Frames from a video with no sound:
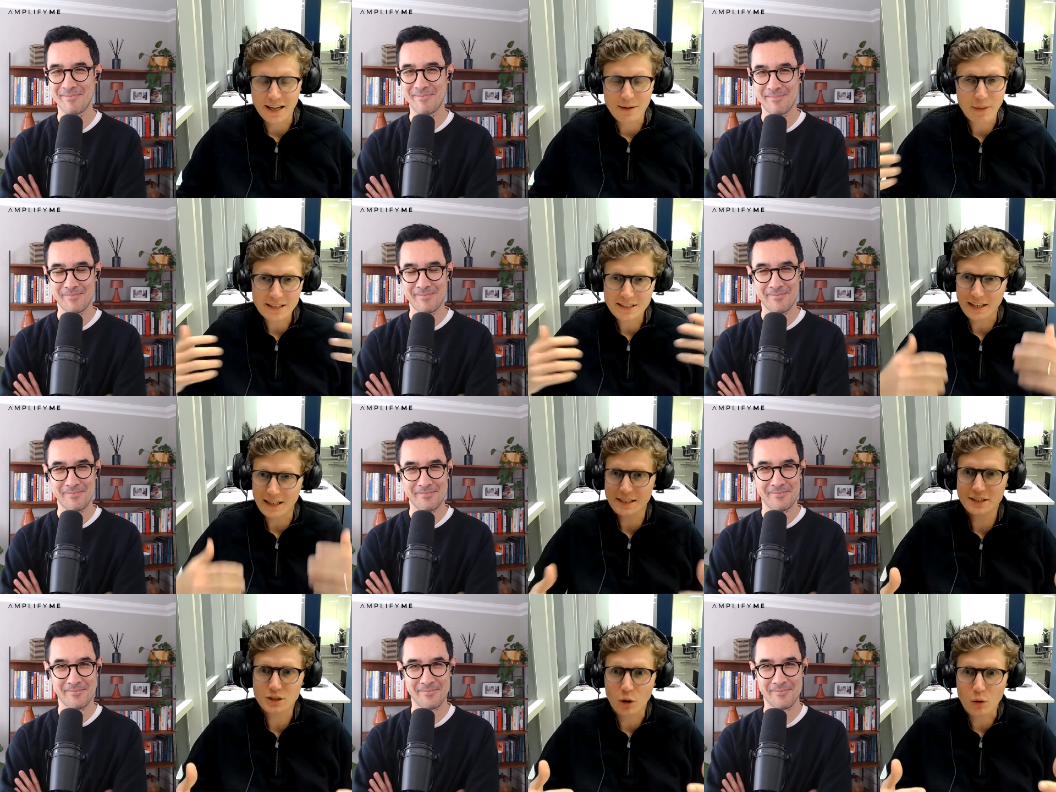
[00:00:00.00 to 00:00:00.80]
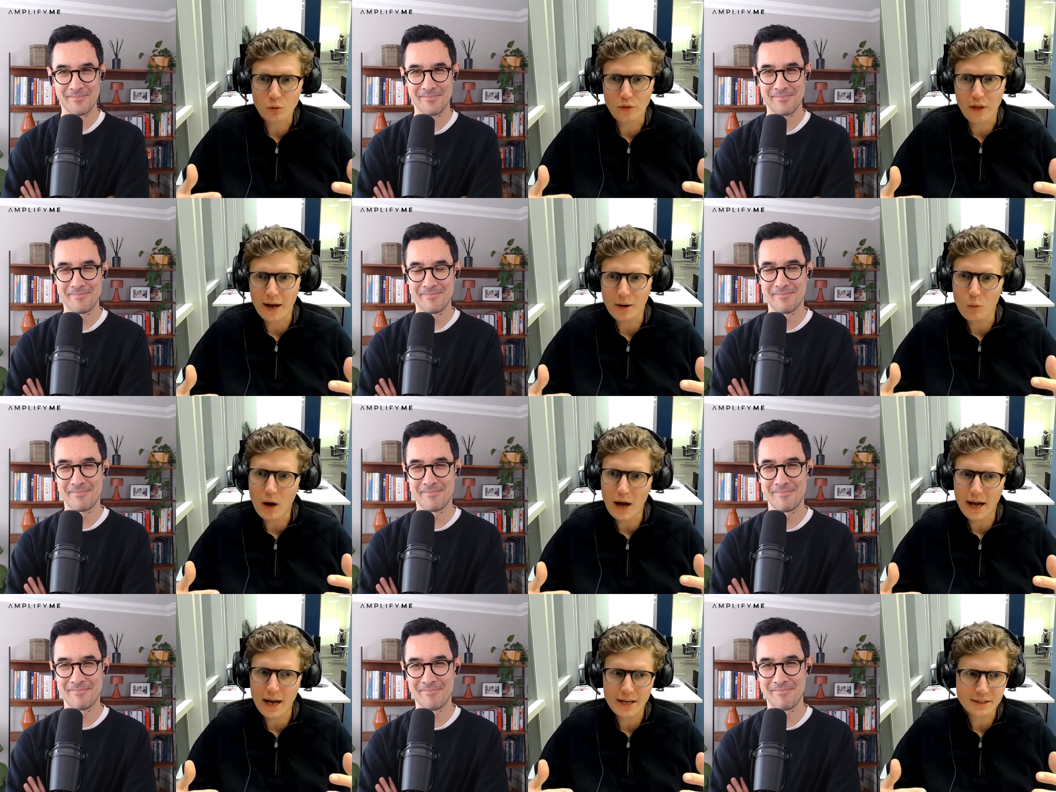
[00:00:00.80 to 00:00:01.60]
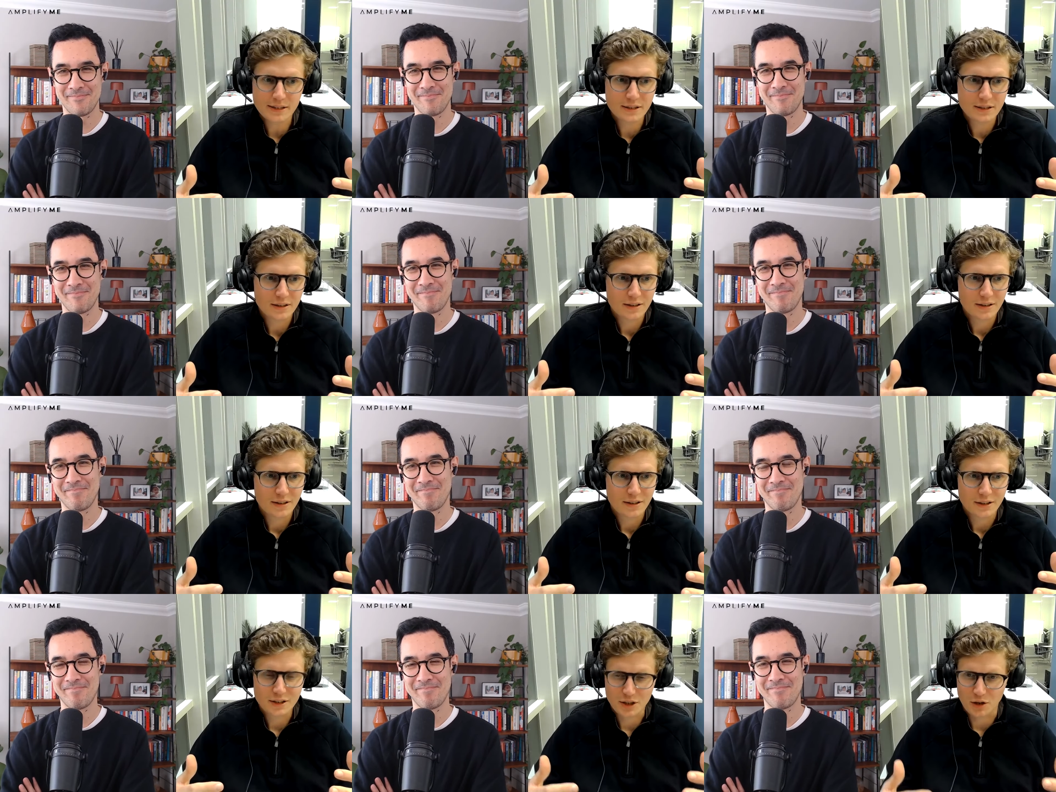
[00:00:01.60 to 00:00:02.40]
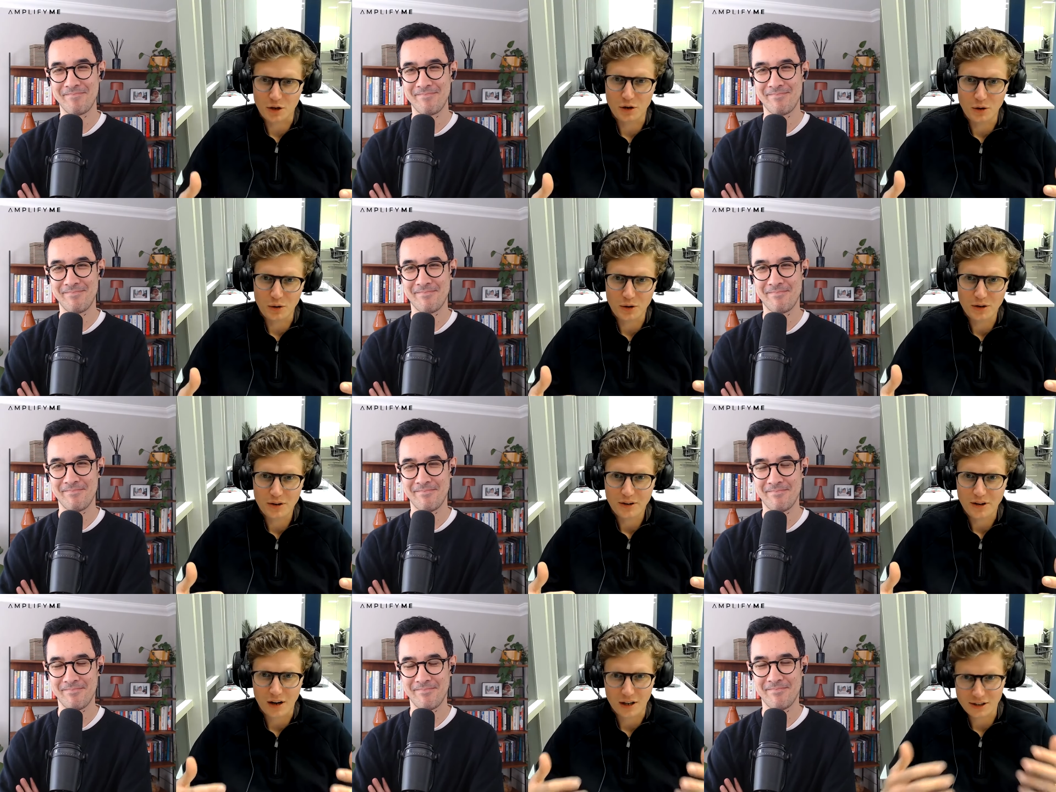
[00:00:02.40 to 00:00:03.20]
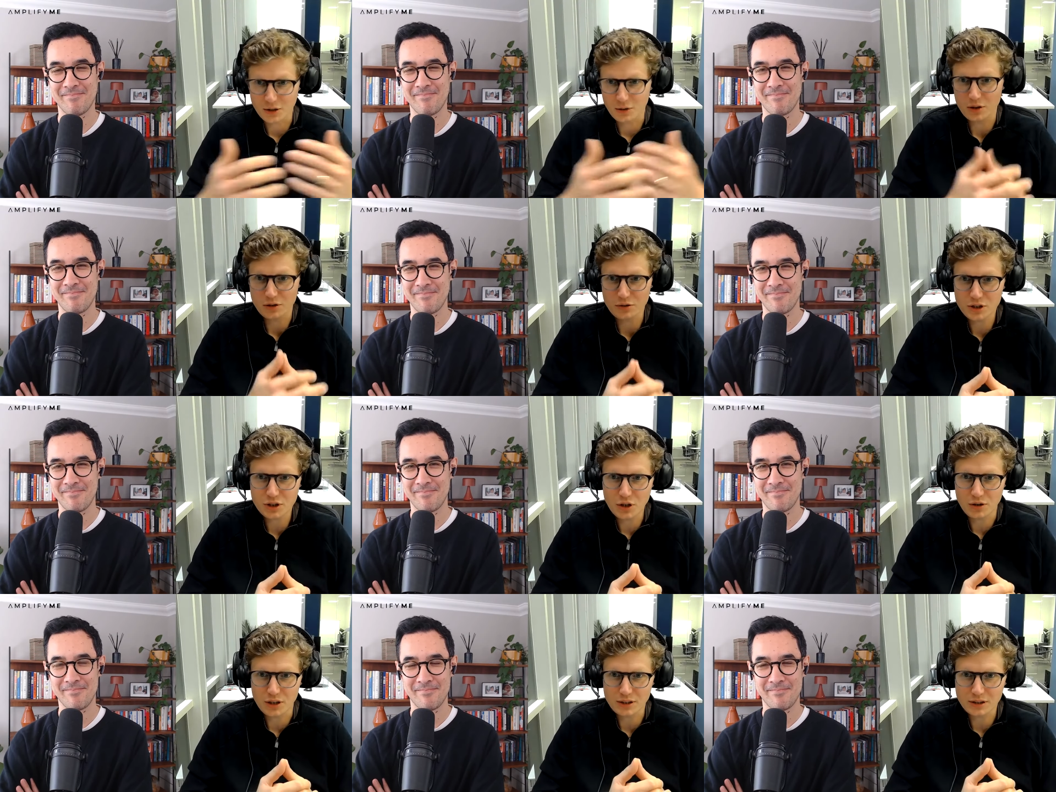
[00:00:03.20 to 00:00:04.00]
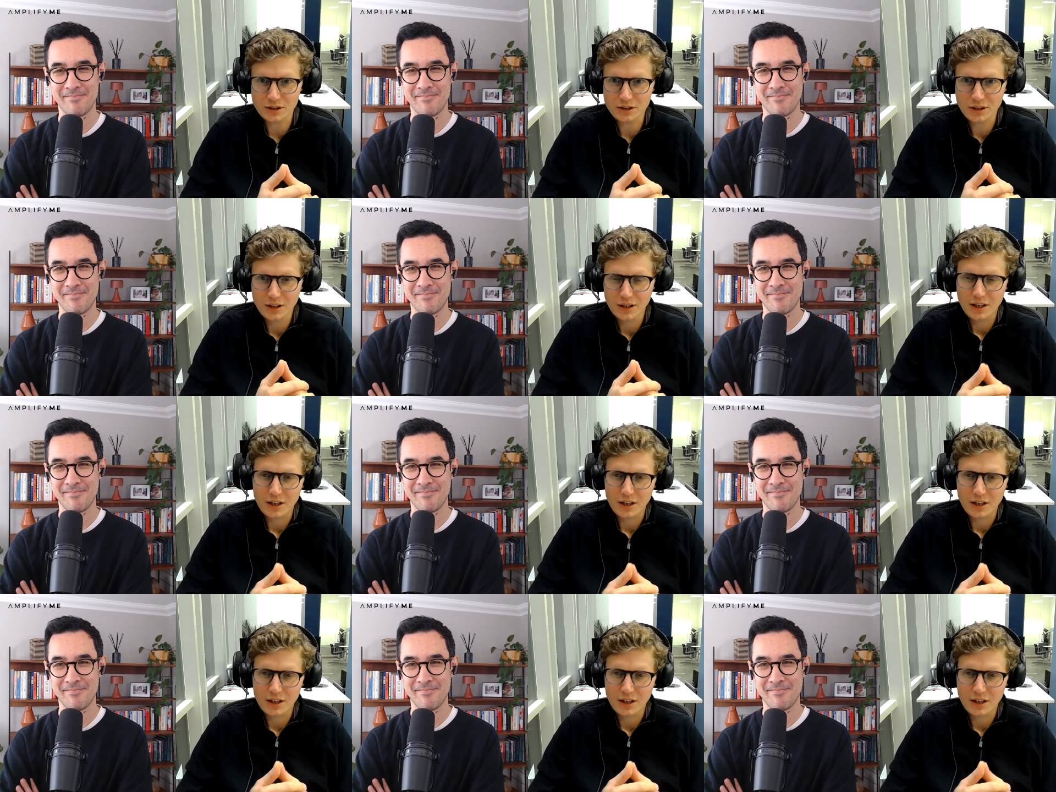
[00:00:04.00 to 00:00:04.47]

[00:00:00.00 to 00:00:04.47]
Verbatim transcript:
Speaker 1: they basically sold their wares to our 200 students.